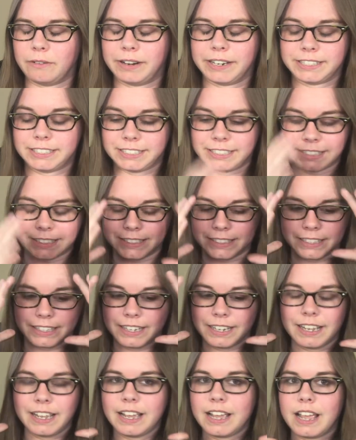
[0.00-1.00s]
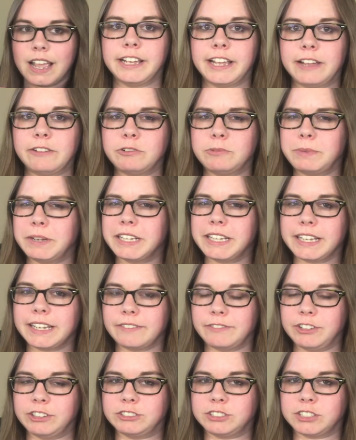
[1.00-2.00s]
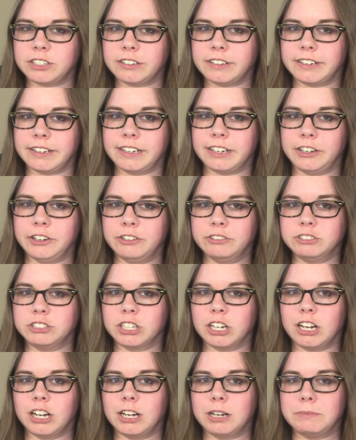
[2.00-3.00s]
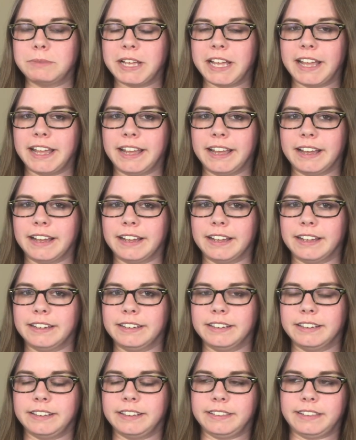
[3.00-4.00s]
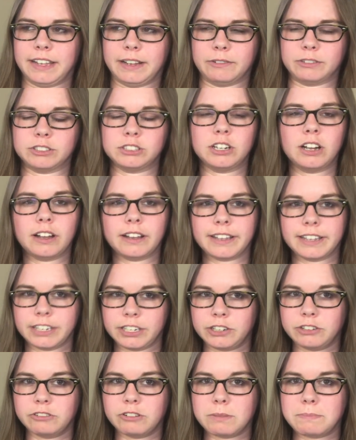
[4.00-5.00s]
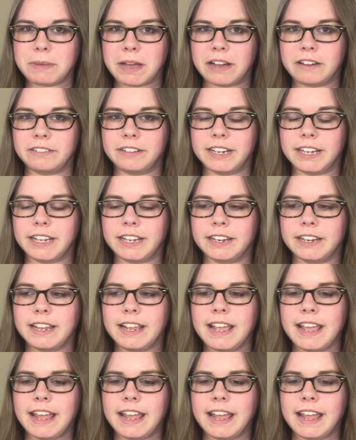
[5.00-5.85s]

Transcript: It's just, it would be like if you started a new job and they were talking to you about it,